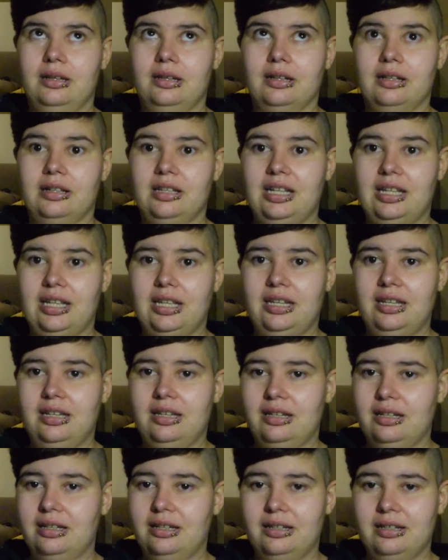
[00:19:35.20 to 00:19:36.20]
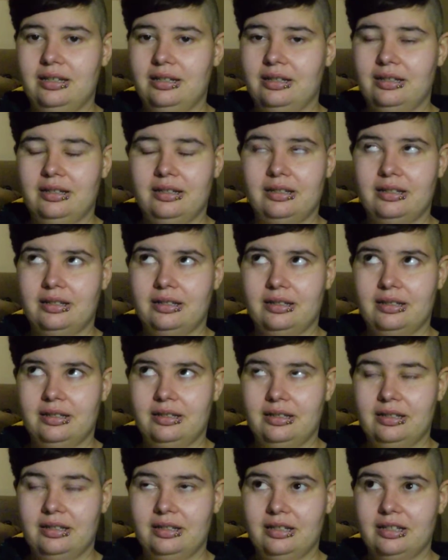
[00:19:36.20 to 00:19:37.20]
clearly,
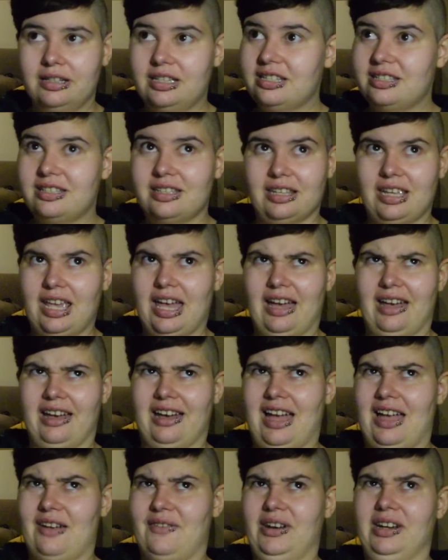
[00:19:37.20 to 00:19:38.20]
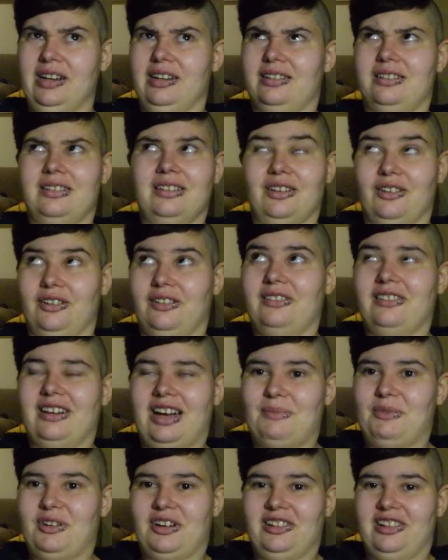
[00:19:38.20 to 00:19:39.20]
because, yeah, I haven't,
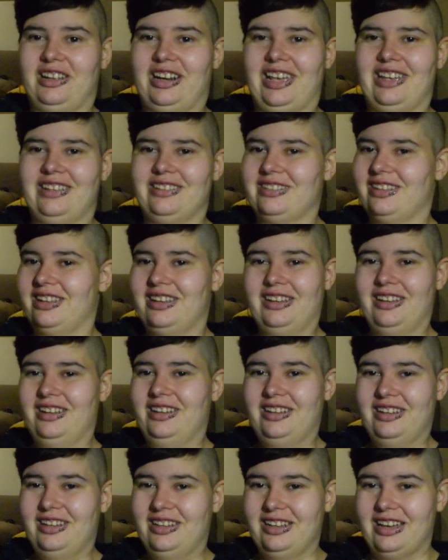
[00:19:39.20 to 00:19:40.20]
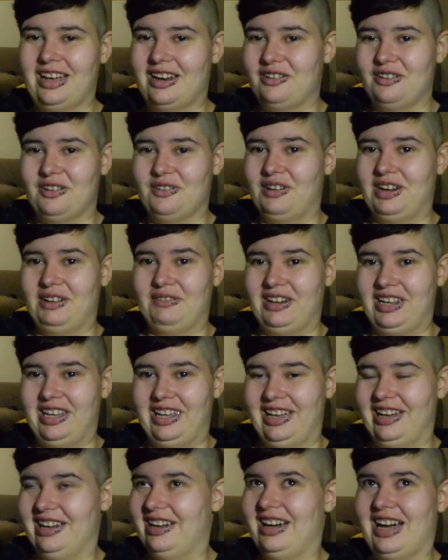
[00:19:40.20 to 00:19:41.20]
I'm on holidays, I don't know anyone
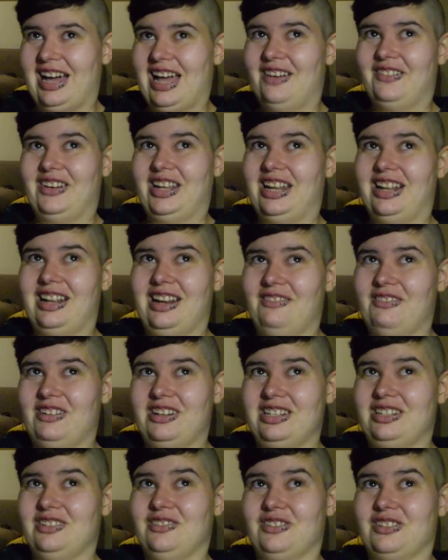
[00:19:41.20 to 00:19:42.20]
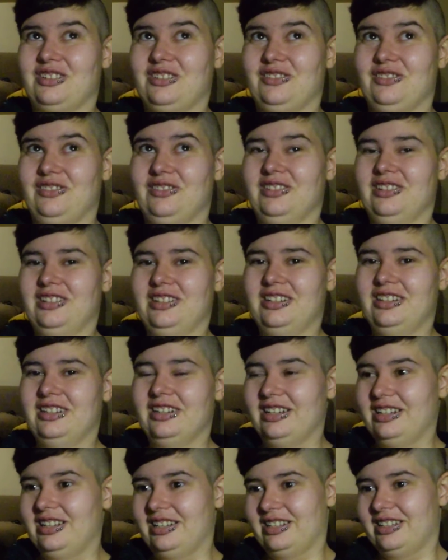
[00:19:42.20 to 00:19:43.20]
here, I haven't had anyone to talk to.
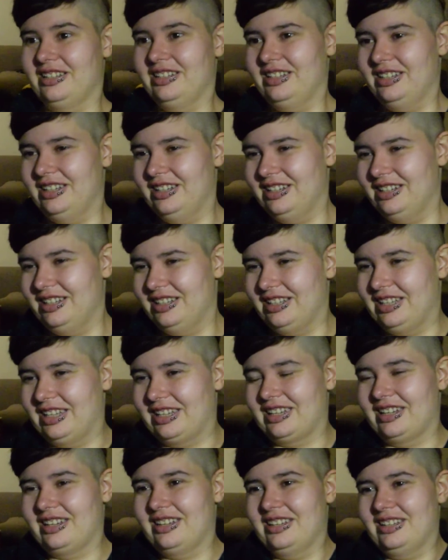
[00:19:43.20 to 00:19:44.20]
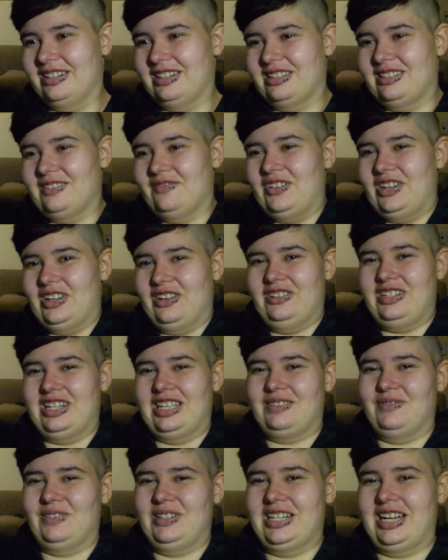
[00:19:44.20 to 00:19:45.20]
Like, that's a video
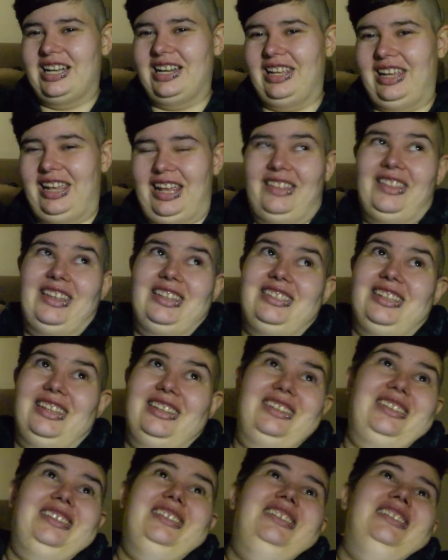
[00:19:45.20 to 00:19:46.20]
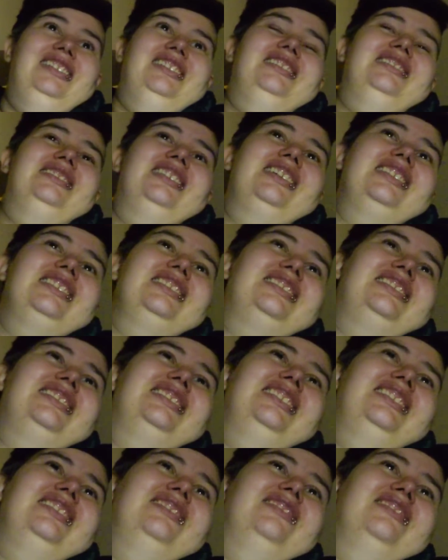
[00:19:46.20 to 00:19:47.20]
chat with Charlie, and that's it. Charlie's
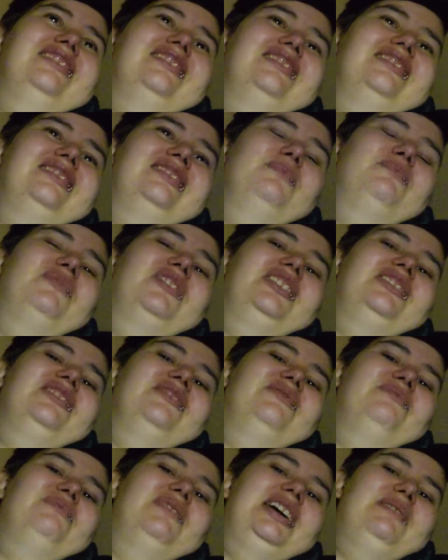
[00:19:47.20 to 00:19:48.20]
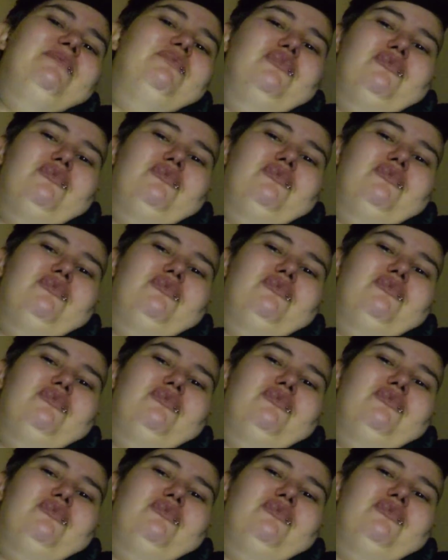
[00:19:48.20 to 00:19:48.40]
got the brunt of my